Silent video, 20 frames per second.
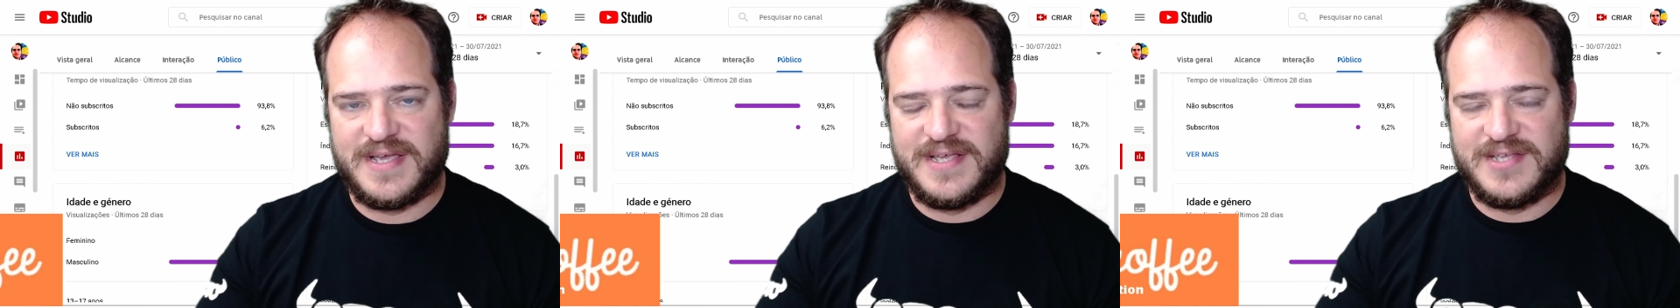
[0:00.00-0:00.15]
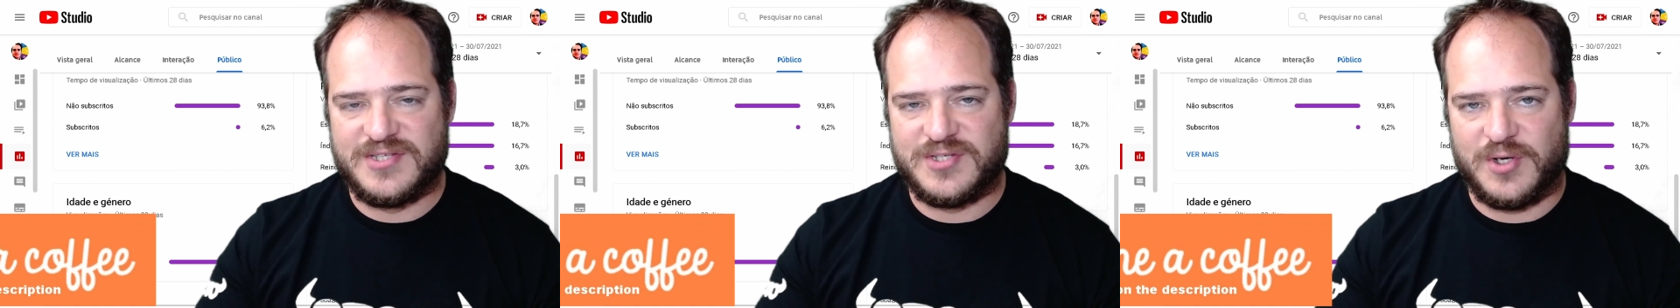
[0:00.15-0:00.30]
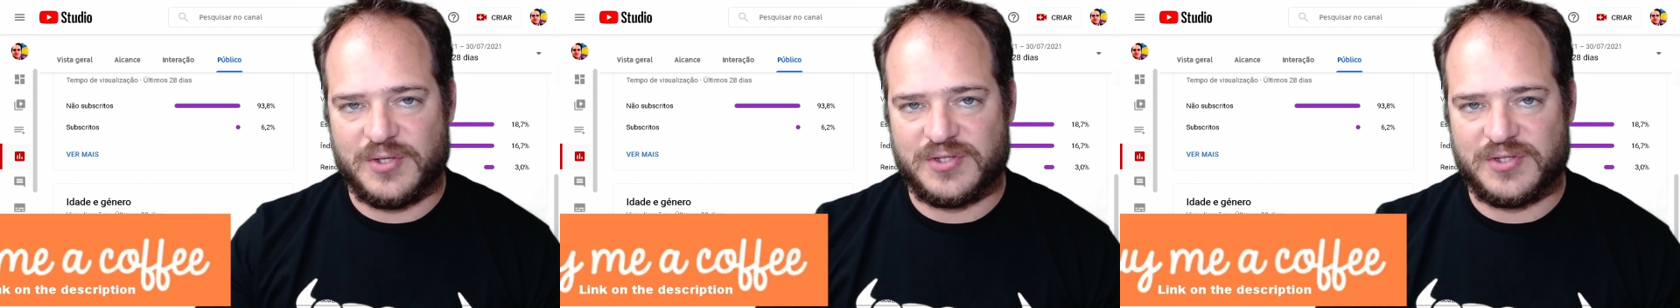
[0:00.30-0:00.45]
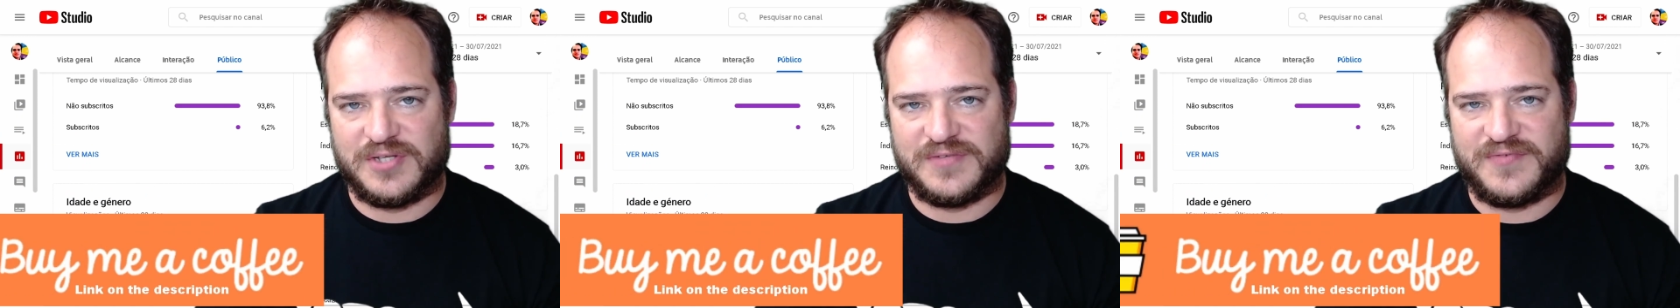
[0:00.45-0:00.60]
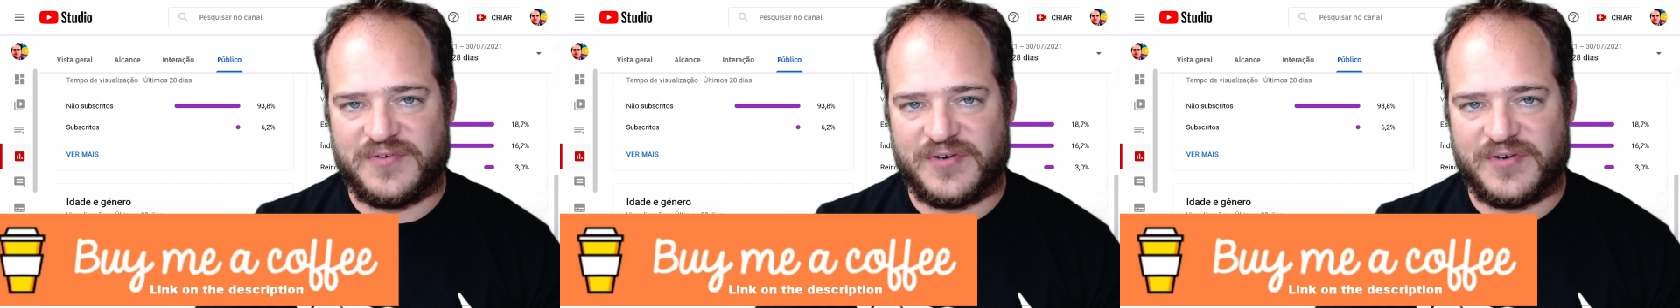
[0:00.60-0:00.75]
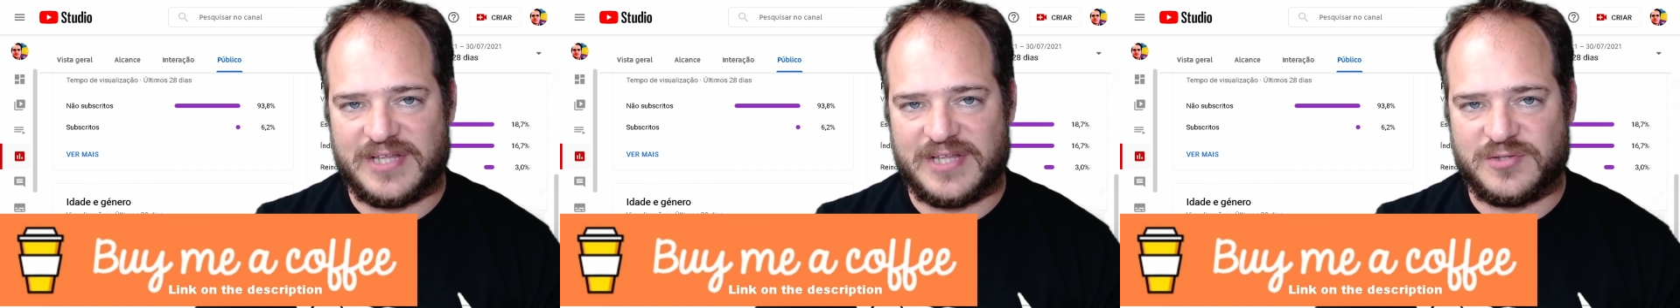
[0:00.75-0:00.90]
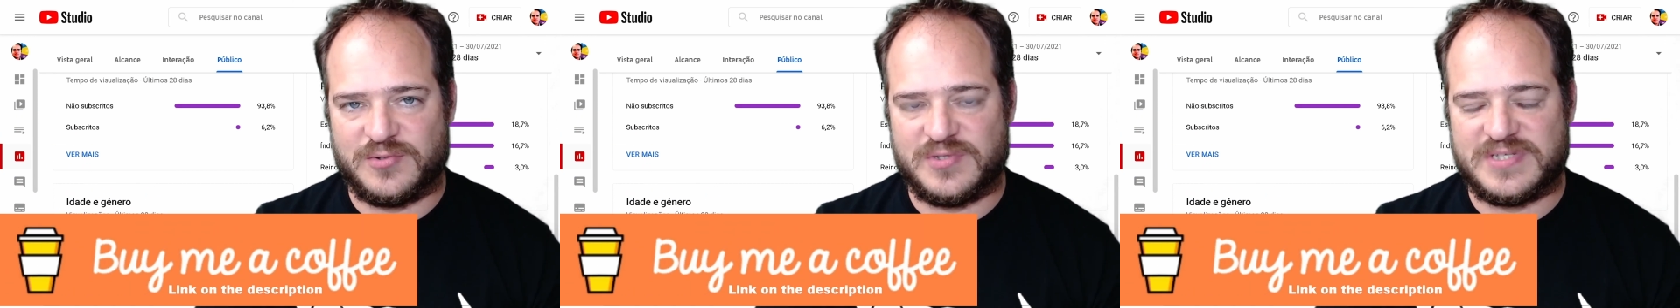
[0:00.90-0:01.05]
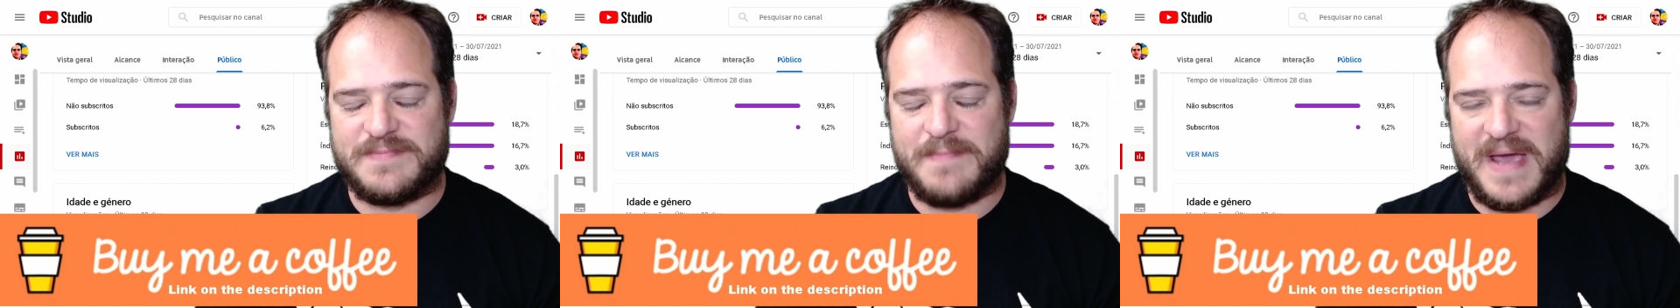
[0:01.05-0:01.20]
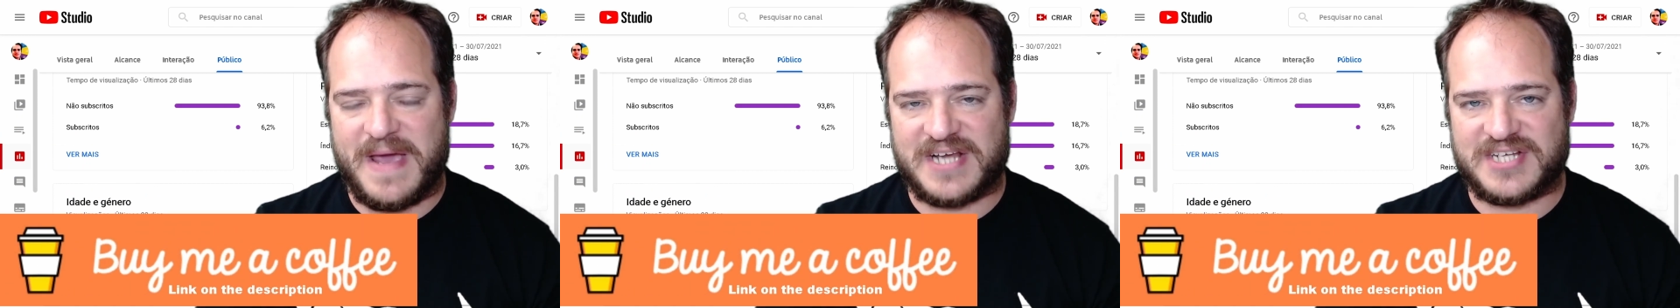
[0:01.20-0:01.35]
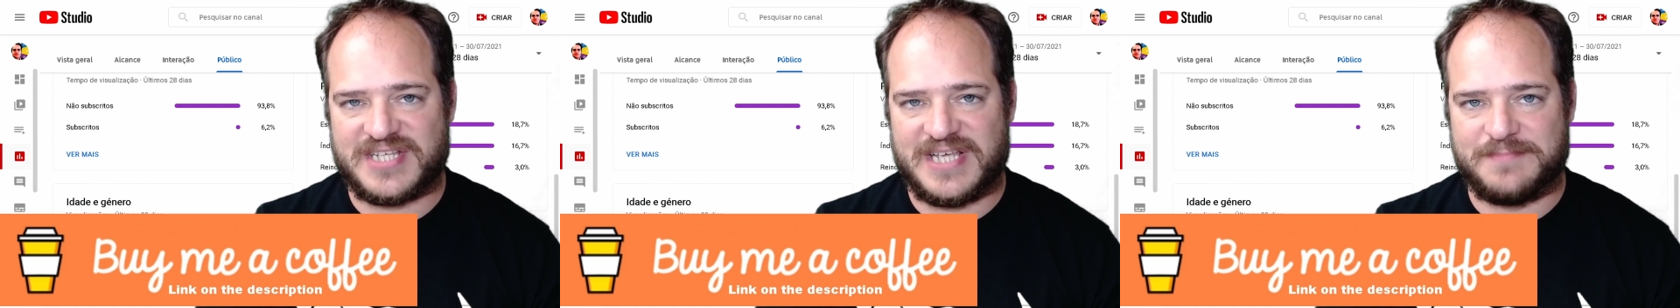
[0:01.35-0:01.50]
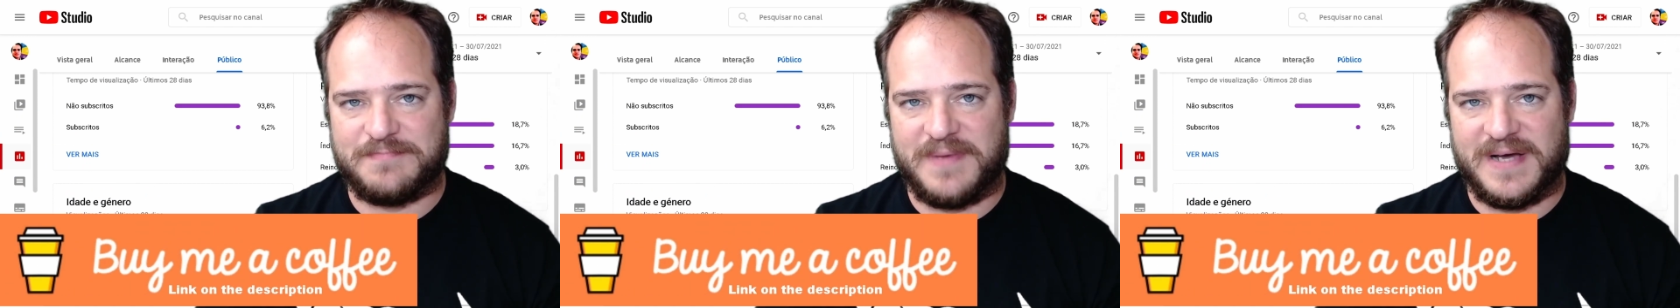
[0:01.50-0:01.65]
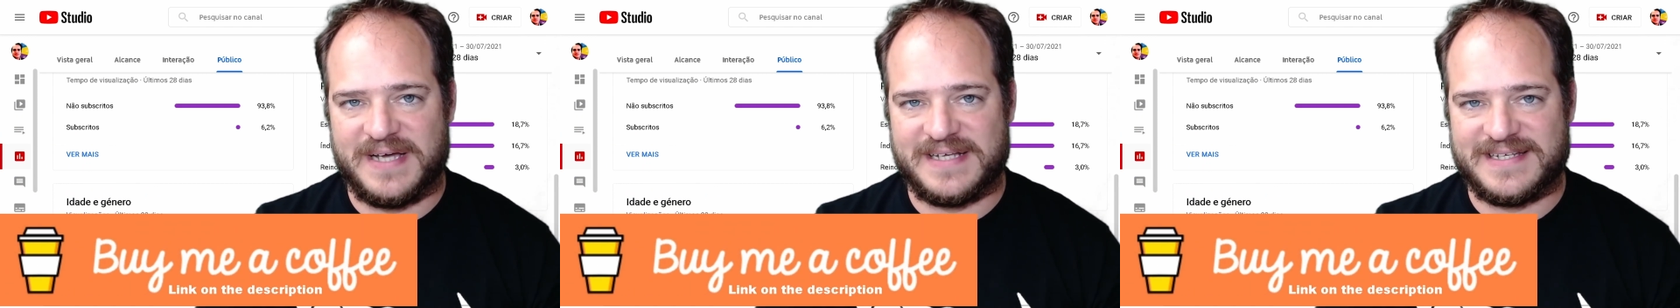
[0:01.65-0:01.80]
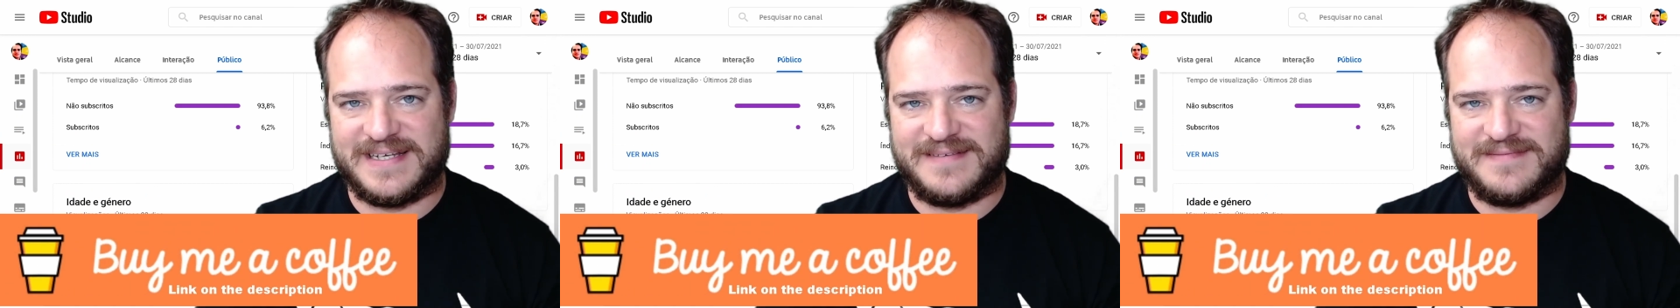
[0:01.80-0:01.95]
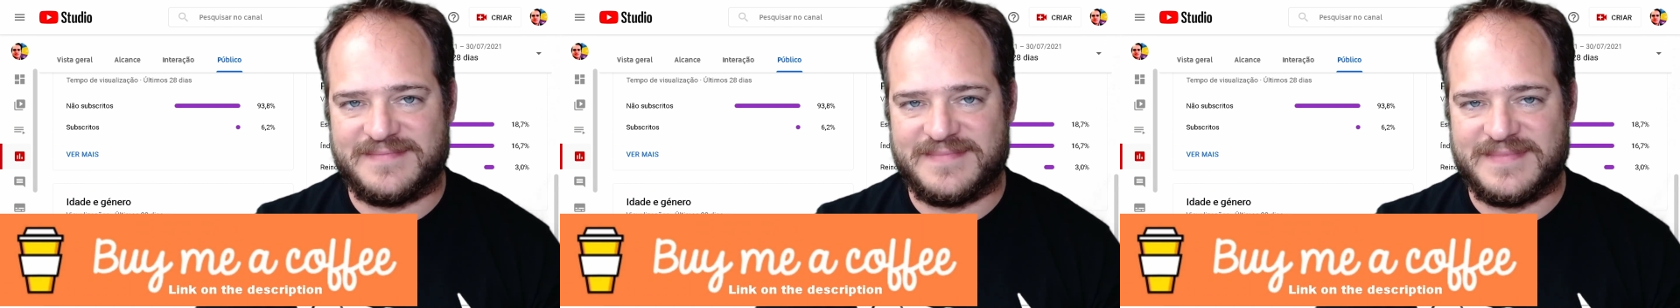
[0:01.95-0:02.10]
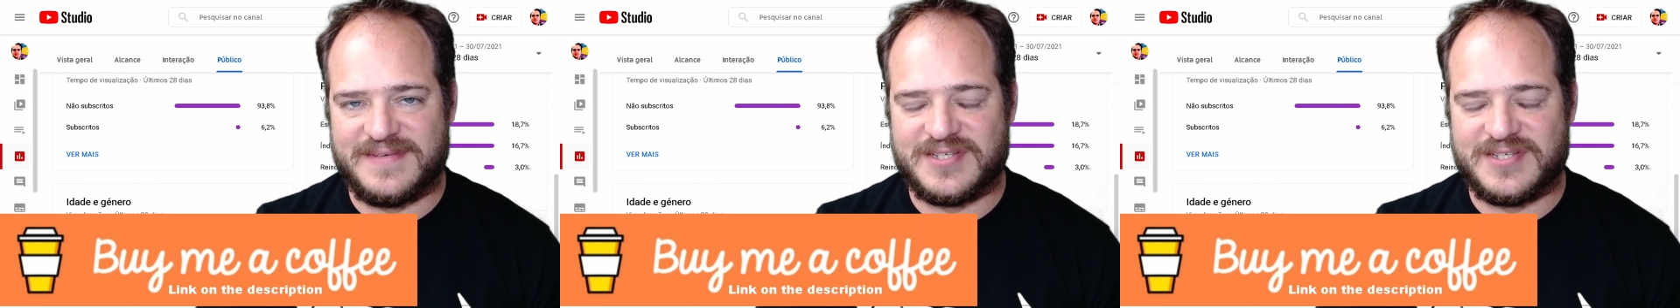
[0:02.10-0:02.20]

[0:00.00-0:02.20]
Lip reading: so don't forget to smash that button.